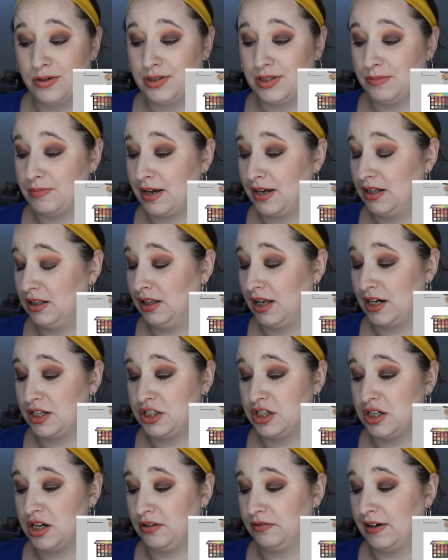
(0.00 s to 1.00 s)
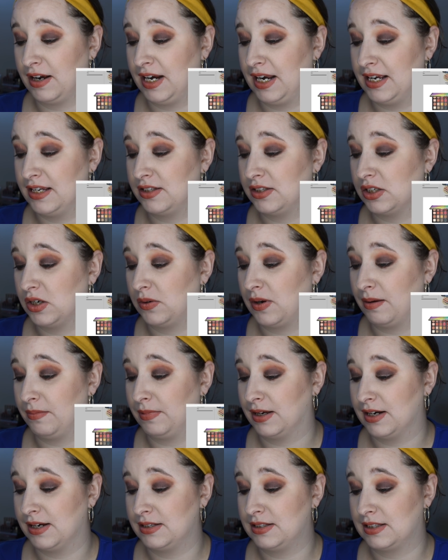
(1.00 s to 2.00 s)
those in my collection already, so
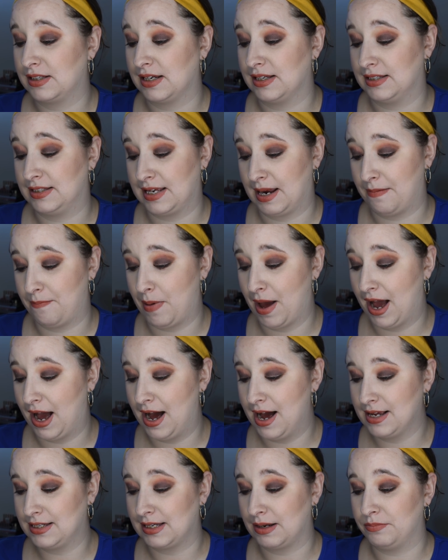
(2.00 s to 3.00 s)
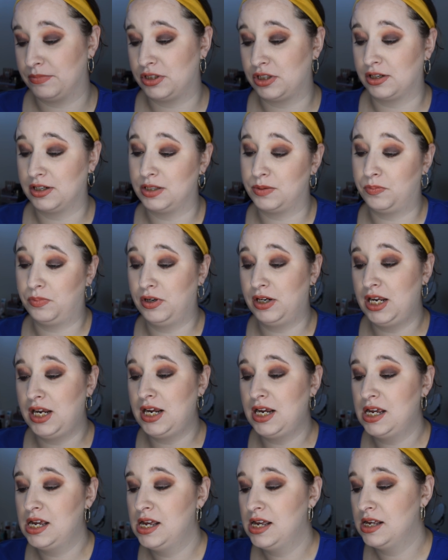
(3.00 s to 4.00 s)
I'm just gonna say pass. I'm sure it's
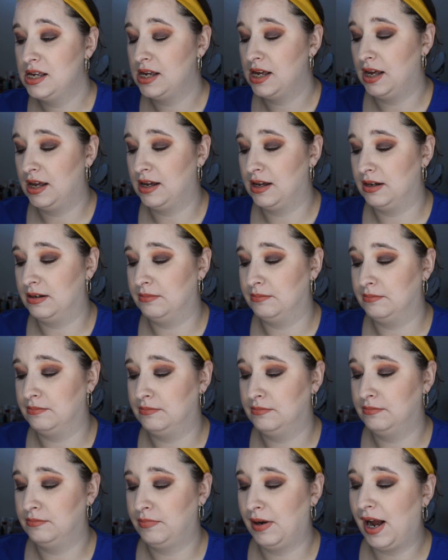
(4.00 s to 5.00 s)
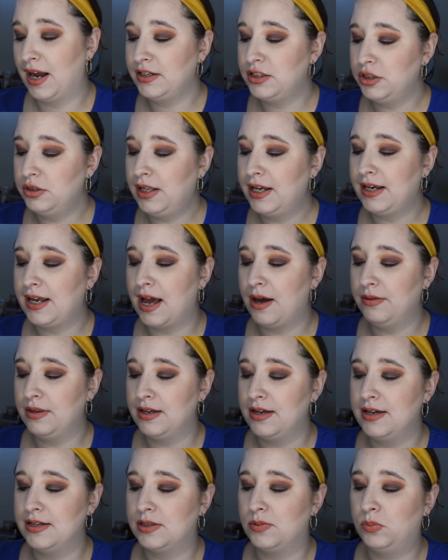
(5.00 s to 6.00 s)
pretty. But I do like how
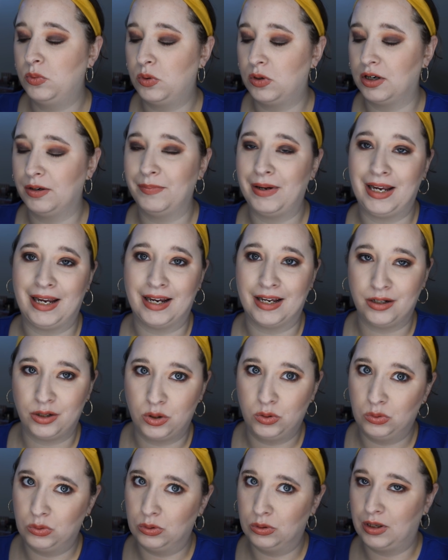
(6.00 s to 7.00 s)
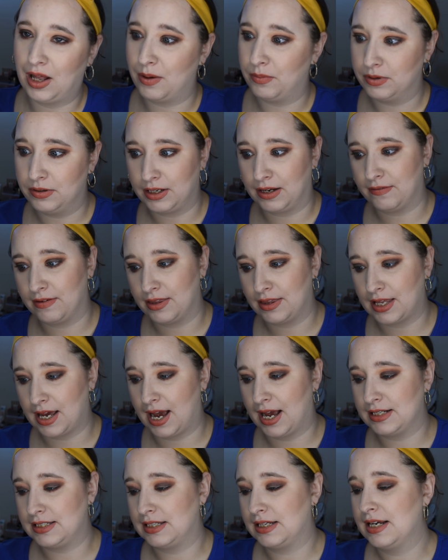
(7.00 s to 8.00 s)
it is warm and cool. I will give it
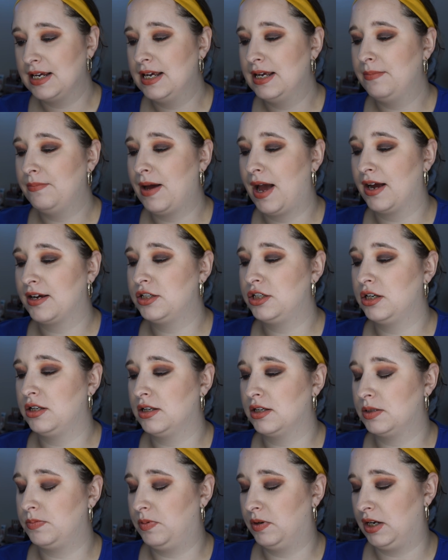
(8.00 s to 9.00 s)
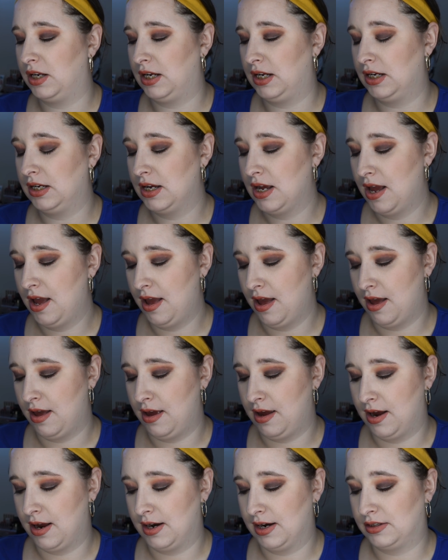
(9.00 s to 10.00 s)
that. Packaging looks pretty,
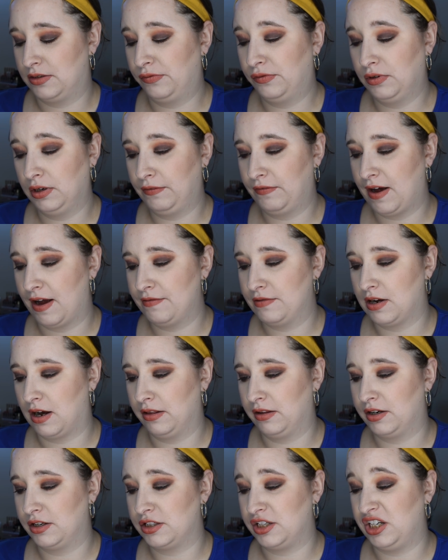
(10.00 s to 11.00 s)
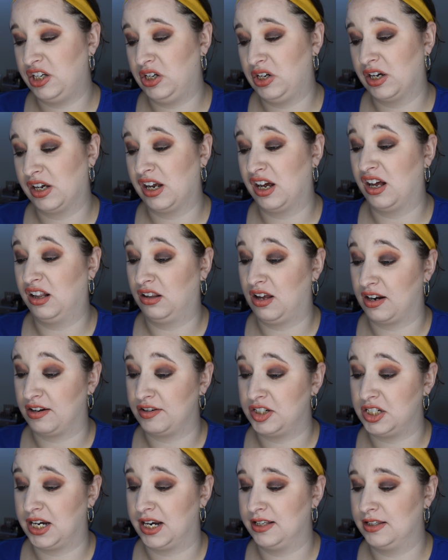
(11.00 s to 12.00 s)
and it's $45 and you get a lot
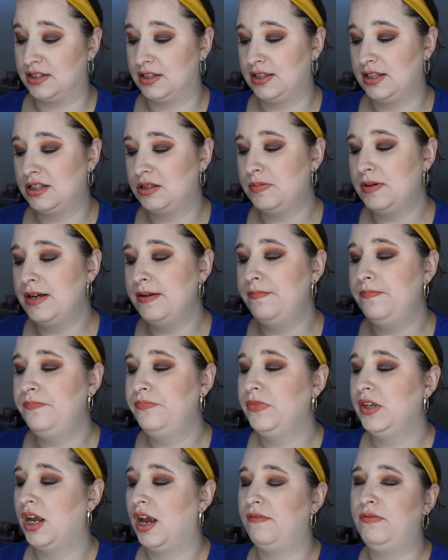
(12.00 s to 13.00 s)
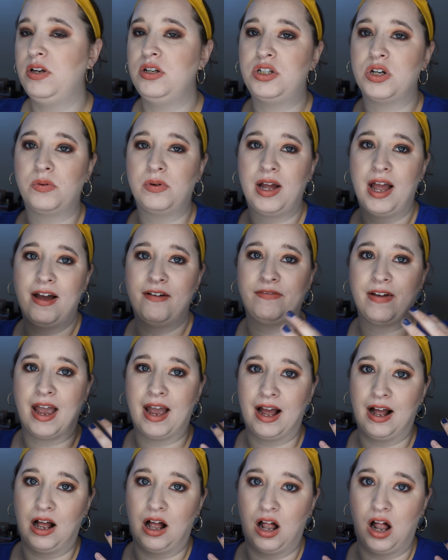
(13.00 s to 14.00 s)
of shades. So this one, if you don't have
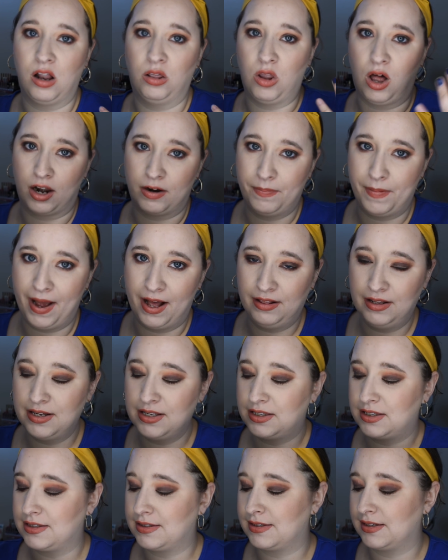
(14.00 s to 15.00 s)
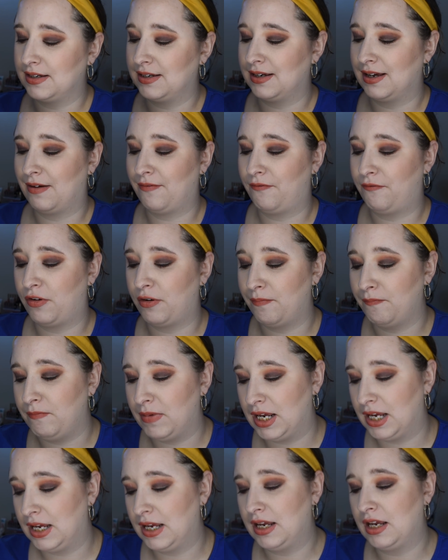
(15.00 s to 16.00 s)
a lot of palettes, for
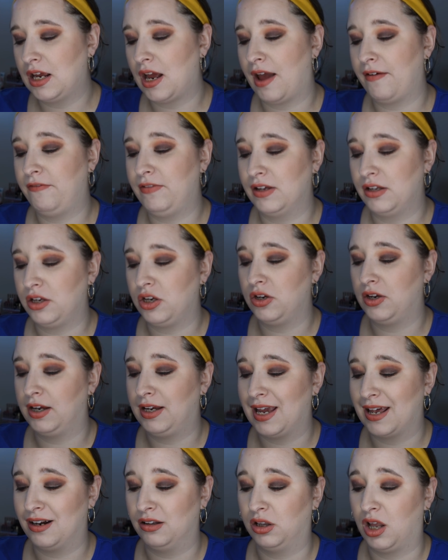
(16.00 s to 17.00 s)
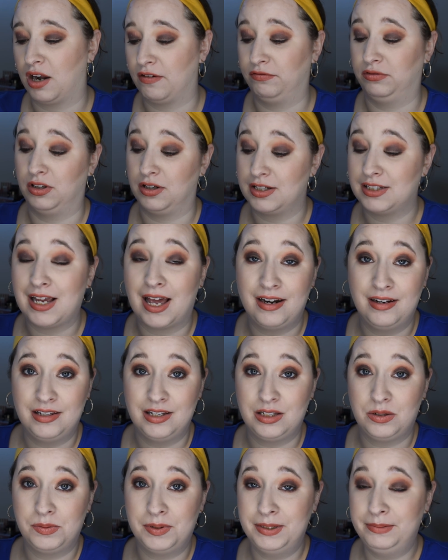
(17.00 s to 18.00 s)
me, I feel like you could get a lot of looks out of
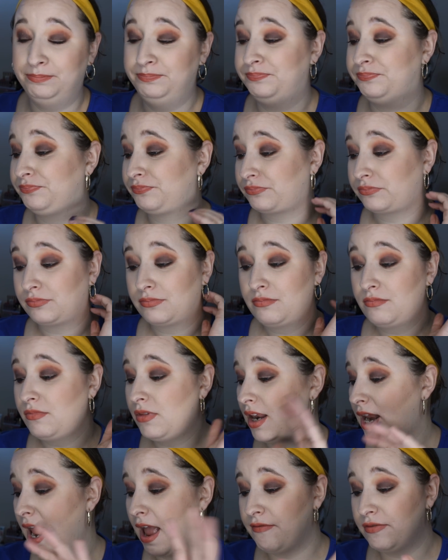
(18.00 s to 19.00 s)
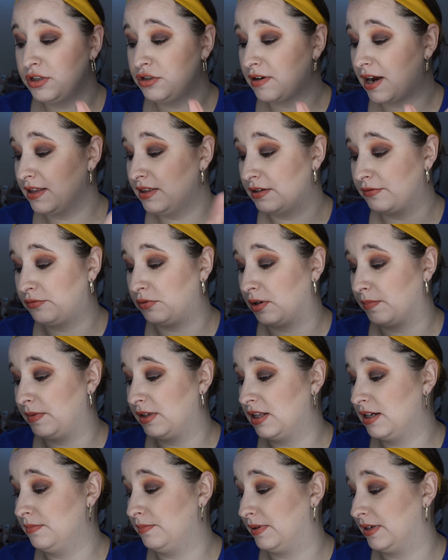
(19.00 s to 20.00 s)
this one. I haven't tried their
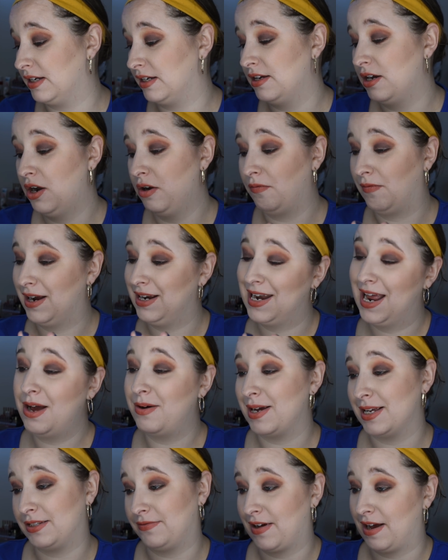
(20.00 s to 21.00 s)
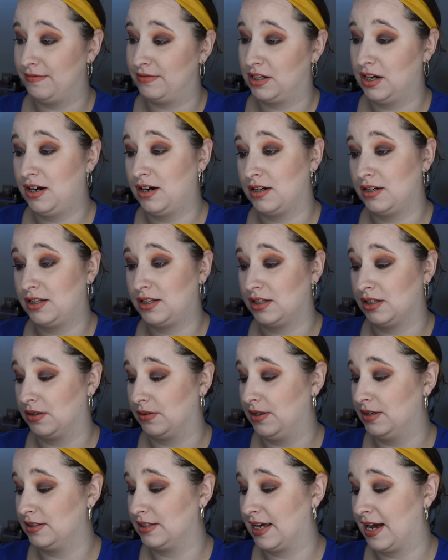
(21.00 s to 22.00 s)
formula, but right now it has 5 stars,
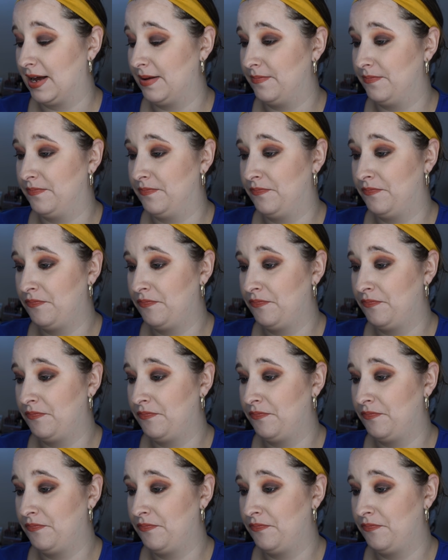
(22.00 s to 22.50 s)
so there's that.